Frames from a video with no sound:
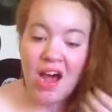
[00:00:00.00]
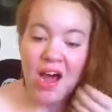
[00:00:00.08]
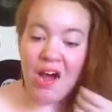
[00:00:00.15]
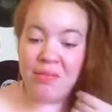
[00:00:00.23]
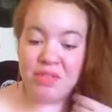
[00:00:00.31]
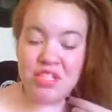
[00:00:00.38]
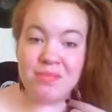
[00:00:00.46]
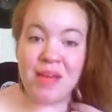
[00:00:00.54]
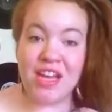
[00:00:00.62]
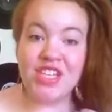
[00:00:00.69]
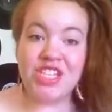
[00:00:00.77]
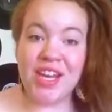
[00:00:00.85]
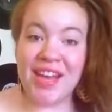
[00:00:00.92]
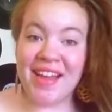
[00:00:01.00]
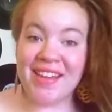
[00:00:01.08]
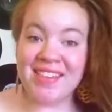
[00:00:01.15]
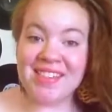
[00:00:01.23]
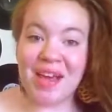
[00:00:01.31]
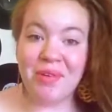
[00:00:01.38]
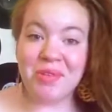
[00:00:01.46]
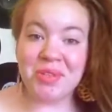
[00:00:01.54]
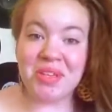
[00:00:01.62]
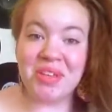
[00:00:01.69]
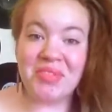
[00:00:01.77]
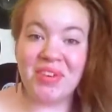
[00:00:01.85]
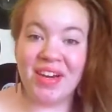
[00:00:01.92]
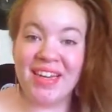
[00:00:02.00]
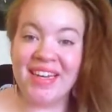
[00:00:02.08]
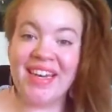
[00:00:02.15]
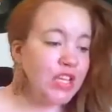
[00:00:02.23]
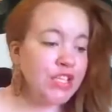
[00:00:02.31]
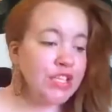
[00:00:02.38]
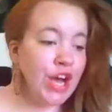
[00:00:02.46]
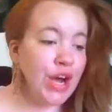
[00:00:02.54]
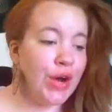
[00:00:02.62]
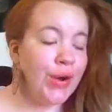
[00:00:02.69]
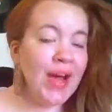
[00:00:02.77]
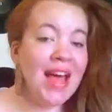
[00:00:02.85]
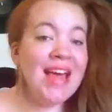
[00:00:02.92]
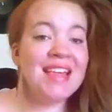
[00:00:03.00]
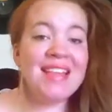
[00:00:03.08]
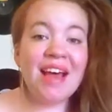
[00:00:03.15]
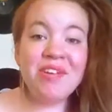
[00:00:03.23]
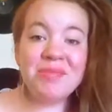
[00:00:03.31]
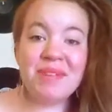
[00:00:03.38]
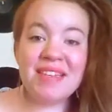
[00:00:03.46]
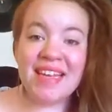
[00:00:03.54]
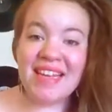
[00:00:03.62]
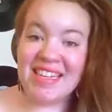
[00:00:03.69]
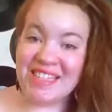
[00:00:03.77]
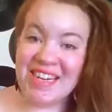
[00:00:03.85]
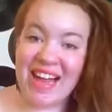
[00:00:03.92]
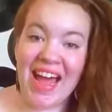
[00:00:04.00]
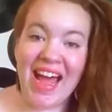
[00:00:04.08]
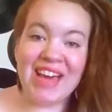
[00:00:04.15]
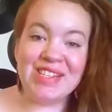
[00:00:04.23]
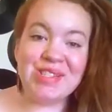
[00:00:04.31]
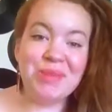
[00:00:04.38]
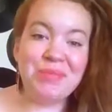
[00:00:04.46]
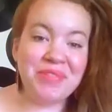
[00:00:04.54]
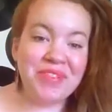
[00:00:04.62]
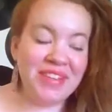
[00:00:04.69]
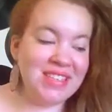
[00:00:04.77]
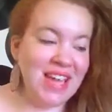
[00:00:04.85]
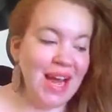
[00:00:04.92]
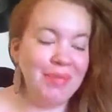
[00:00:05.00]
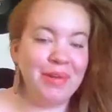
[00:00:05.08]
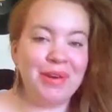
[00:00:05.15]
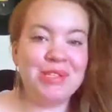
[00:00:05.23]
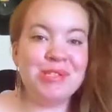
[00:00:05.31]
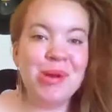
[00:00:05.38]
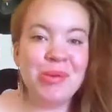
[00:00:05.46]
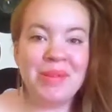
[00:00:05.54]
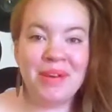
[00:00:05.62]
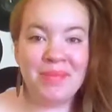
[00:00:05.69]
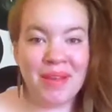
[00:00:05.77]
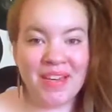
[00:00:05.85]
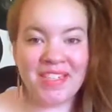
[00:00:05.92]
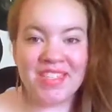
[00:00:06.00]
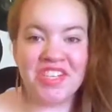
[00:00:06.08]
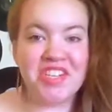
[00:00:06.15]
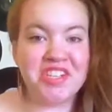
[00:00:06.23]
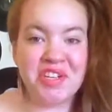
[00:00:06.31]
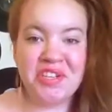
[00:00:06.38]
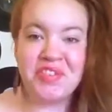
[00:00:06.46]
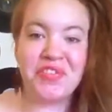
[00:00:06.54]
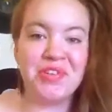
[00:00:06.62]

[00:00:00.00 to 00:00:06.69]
Um, she met Chance. That was really fun. So that was my day yesterday. I had a super fun time. There are so many pictures. Here's a